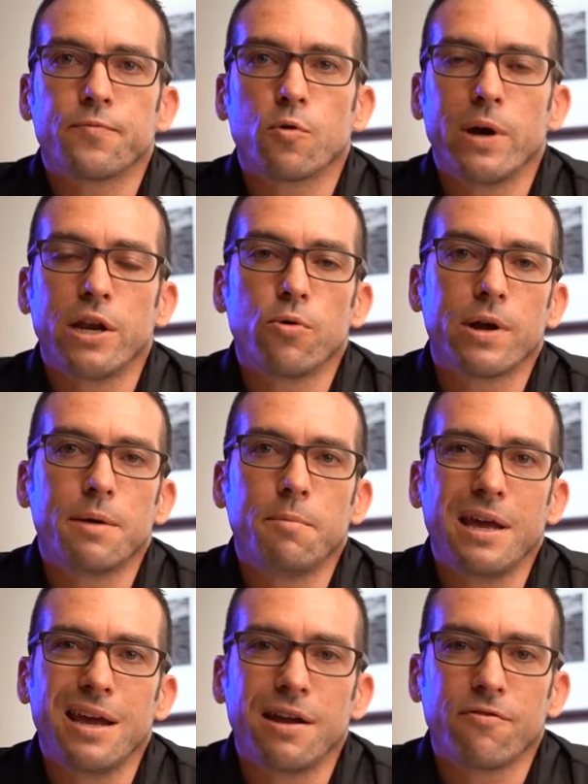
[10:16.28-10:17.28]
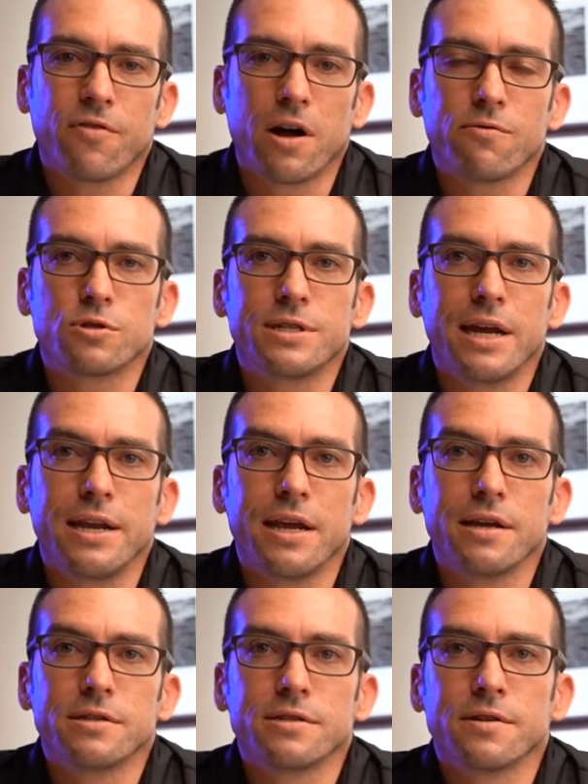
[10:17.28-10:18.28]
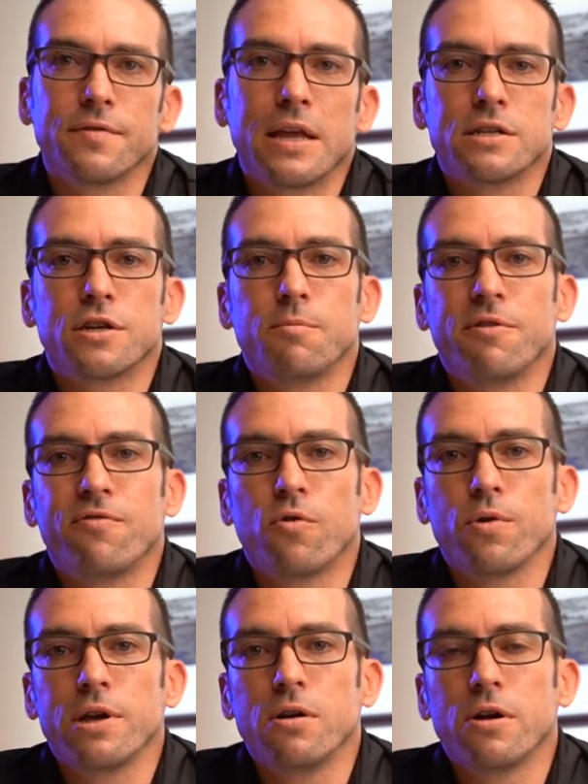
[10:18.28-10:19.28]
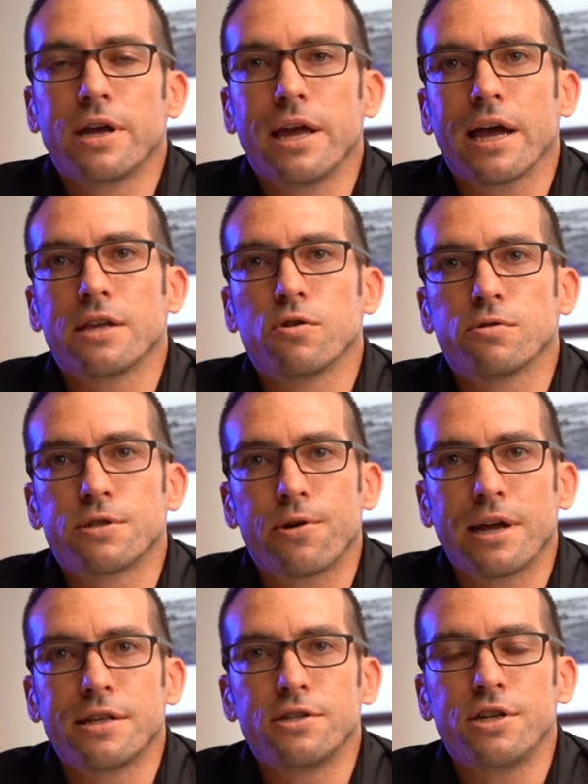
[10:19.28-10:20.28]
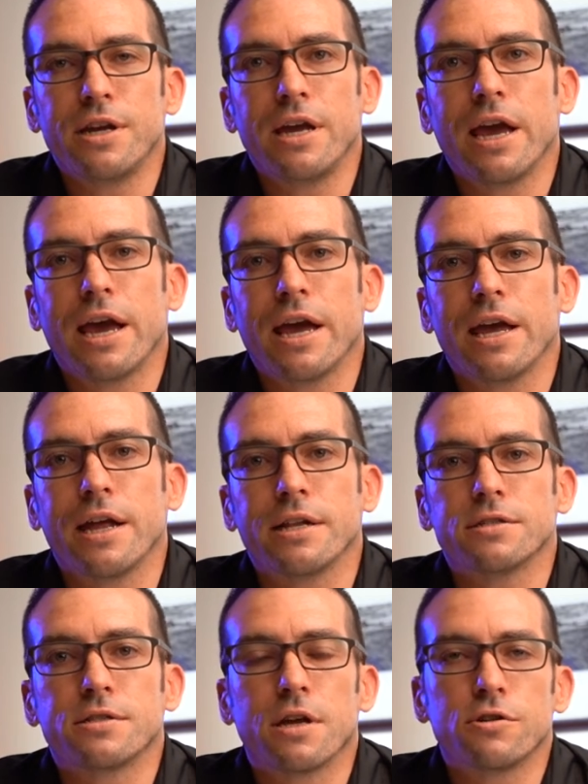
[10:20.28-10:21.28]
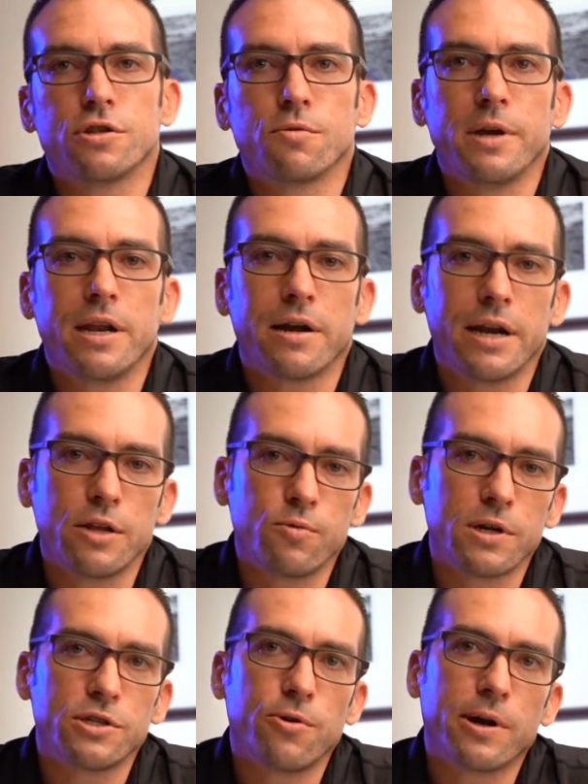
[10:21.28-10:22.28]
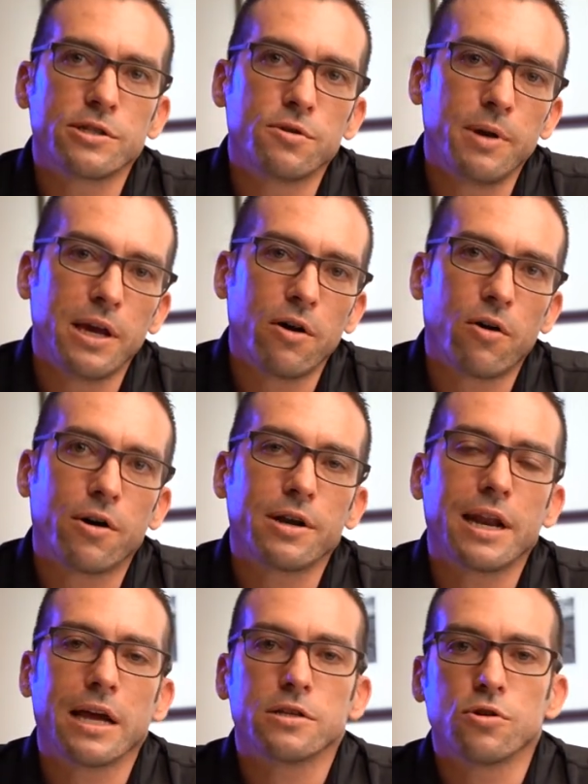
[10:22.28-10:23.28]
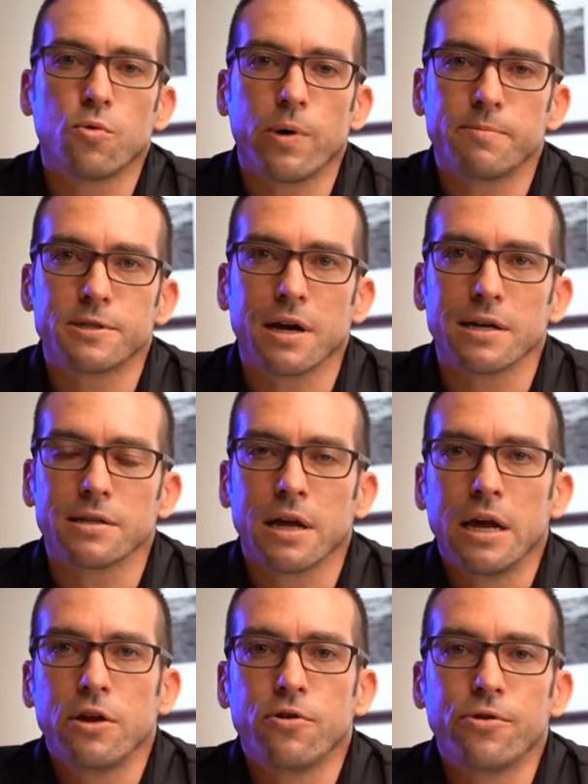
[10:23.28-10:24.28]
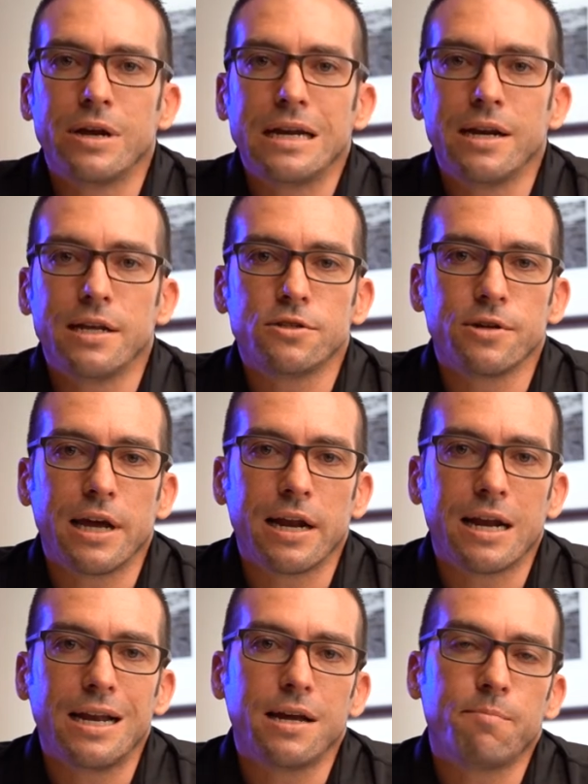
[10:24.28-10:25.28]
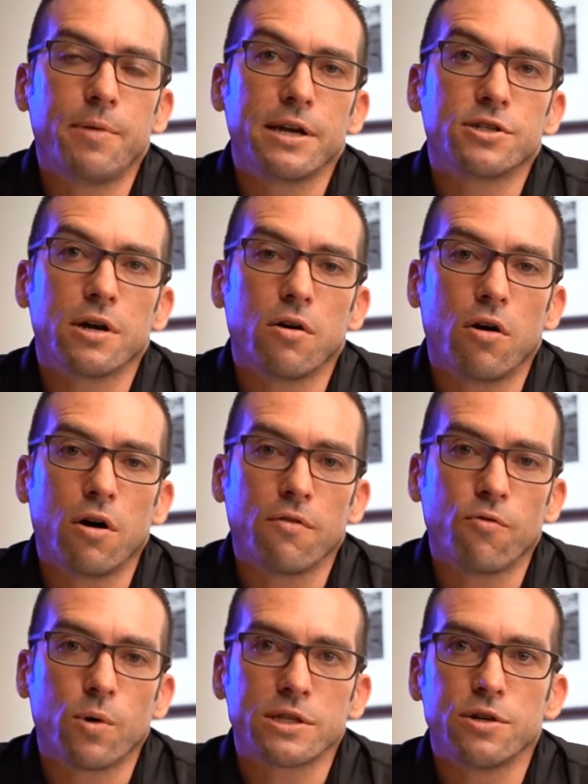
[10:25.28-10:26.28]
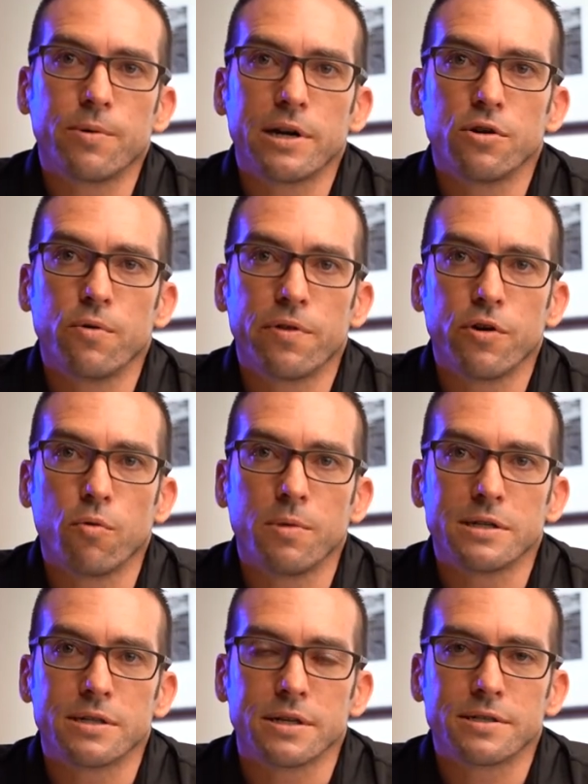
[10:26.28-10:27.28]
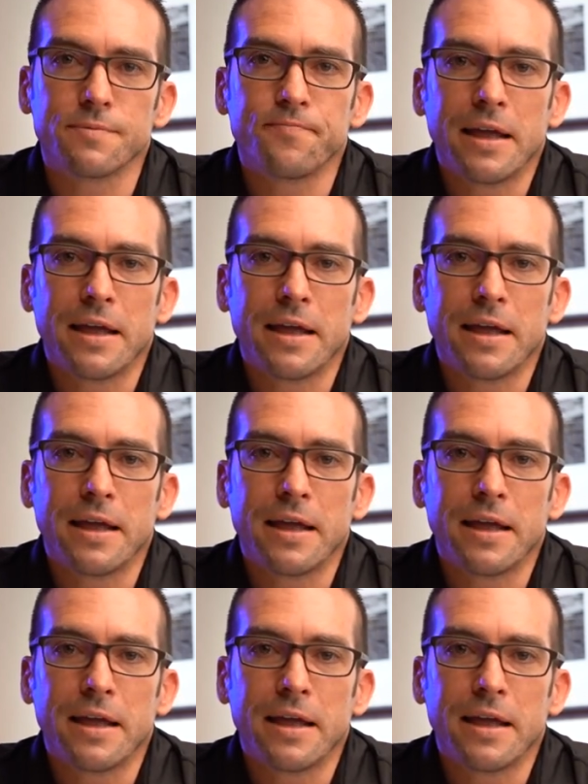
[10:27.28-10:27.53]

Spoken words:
Where do you want to be in 5 or 10 years? So before you're looking at your strategy and social media networks you want to be on and your website, you really need to get a clear picture of what you want to do with your business.